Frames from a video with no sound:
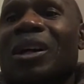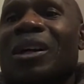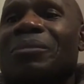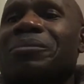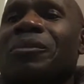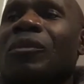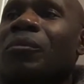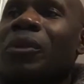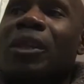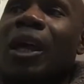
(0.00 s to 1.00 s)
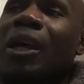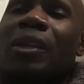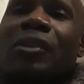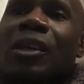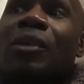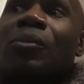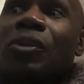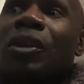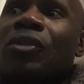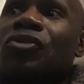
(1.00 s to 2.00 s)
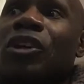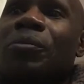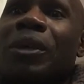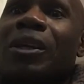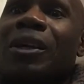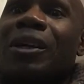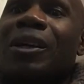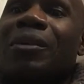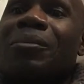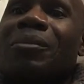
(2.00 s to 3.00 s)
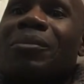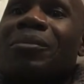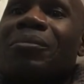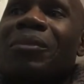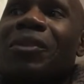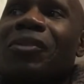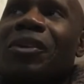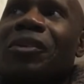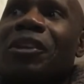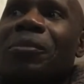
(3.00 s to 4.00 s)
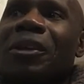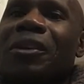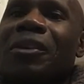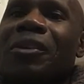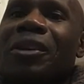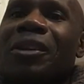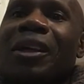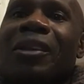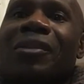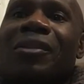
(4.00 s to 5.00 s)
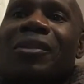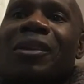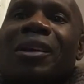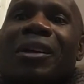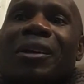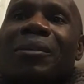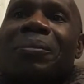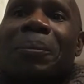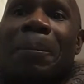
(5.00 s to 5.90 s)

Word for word: Um, but yeah, it's it was it struck me um, a bit of serendipity there that yes, uh,